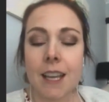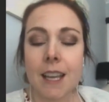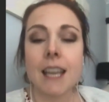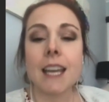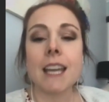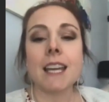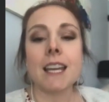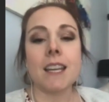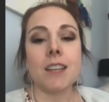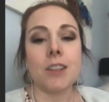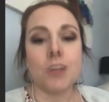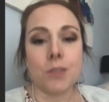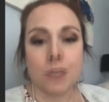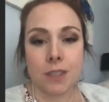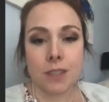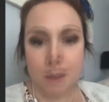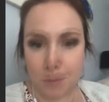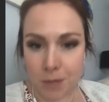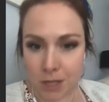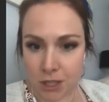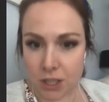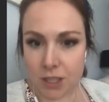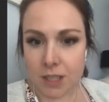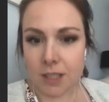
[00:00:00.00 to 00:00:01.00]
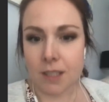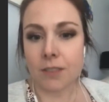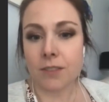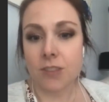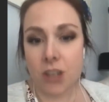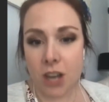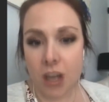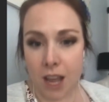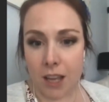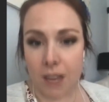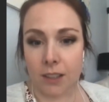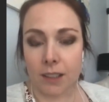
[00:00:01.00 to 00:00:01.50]
He used images of
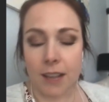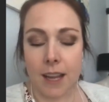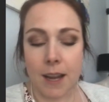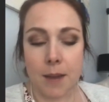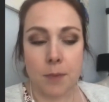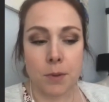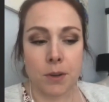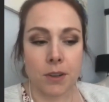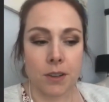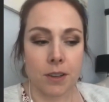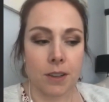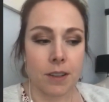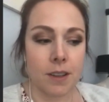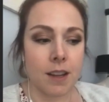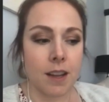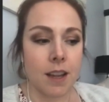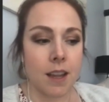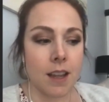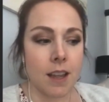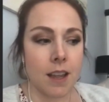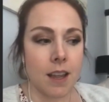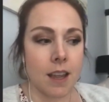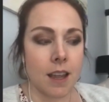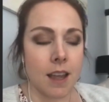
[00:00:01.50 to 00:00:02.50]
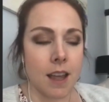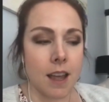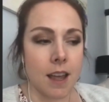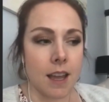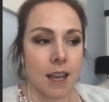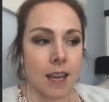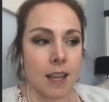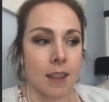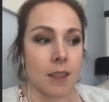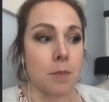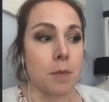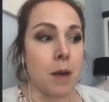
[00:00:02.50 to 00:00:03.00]
child labor
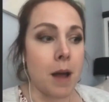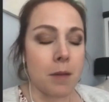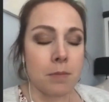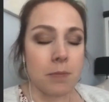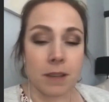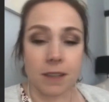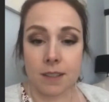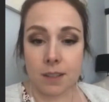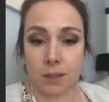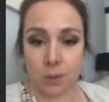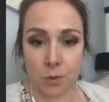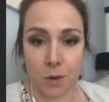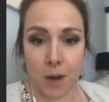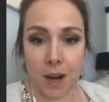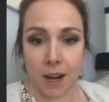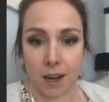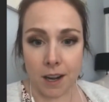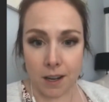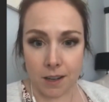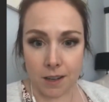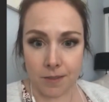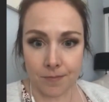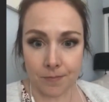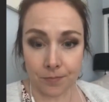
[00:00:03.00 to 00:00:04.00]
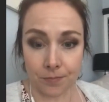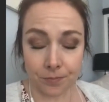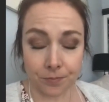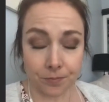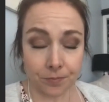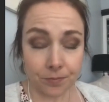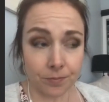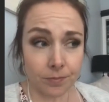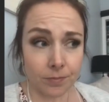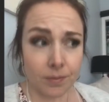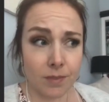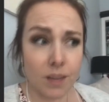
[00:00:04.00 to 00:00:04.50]
in the public square
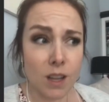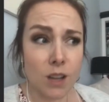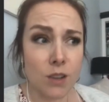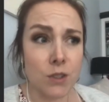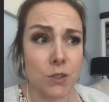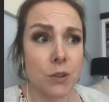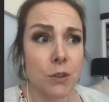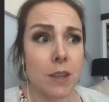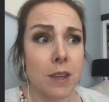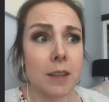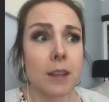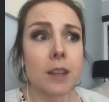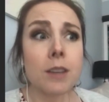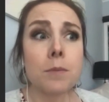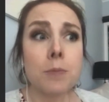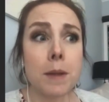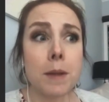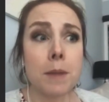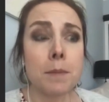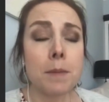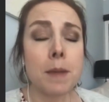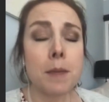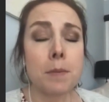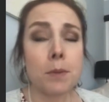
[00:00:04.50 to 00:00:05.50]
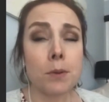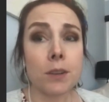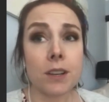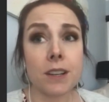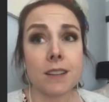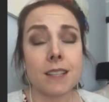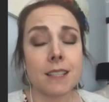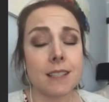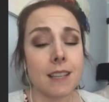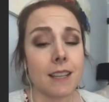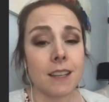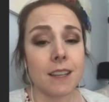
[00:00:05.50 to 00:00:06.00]
so that people could
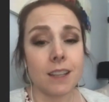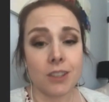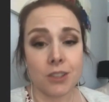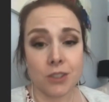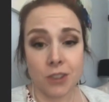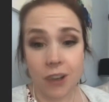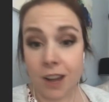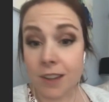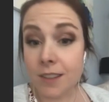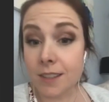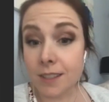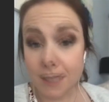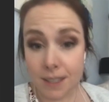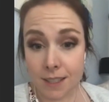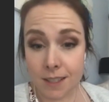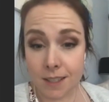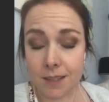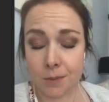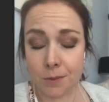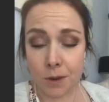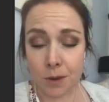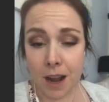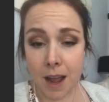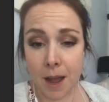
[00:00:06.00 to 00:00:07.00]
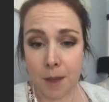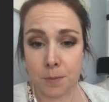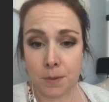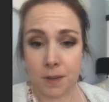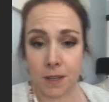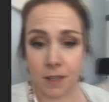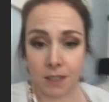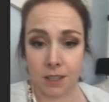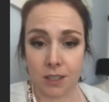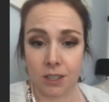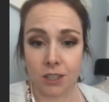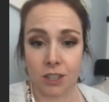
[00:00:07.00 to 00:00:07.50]
see the atrocities that were
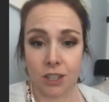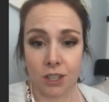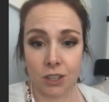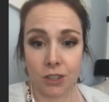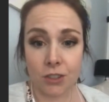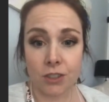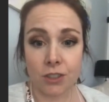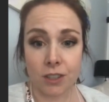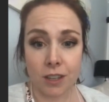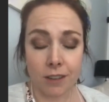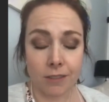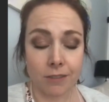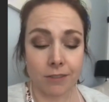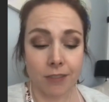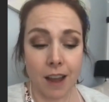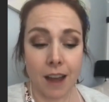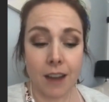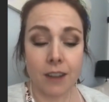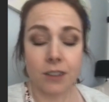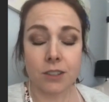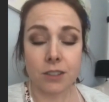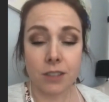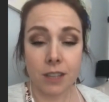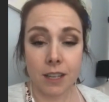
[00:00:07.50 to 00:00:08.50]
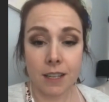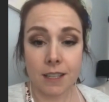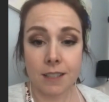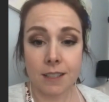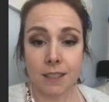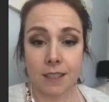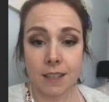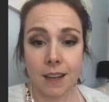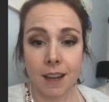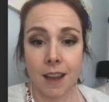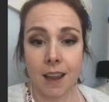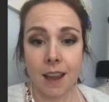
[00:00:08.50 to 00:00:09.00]
happening to children in
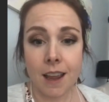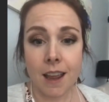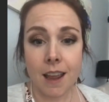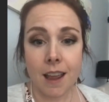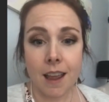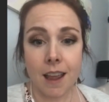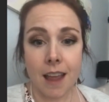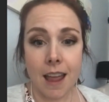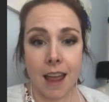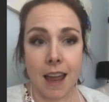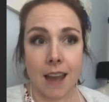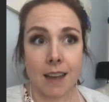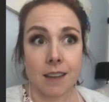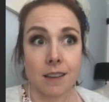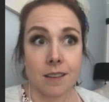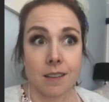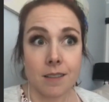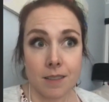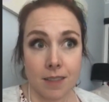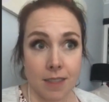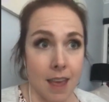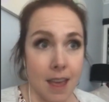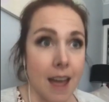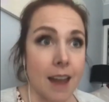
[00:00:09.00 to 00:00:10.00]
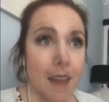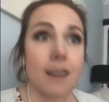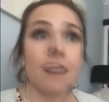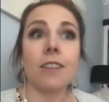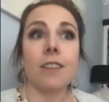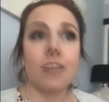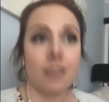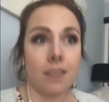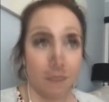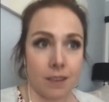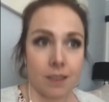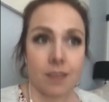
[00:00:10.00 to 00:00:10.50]
factories, and that
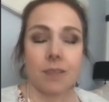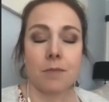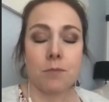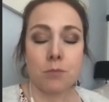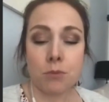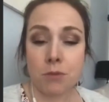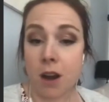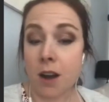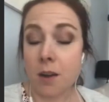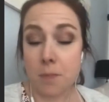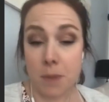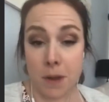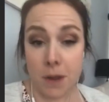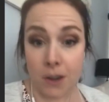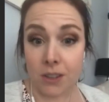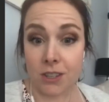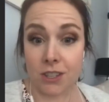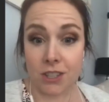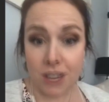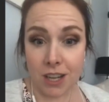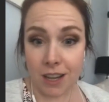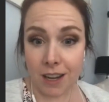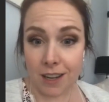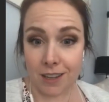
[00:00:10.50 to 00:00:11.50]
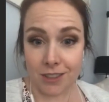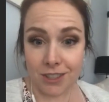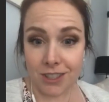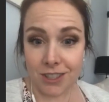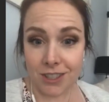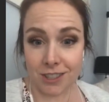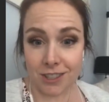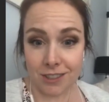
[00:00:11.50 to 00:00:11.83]
brought about a change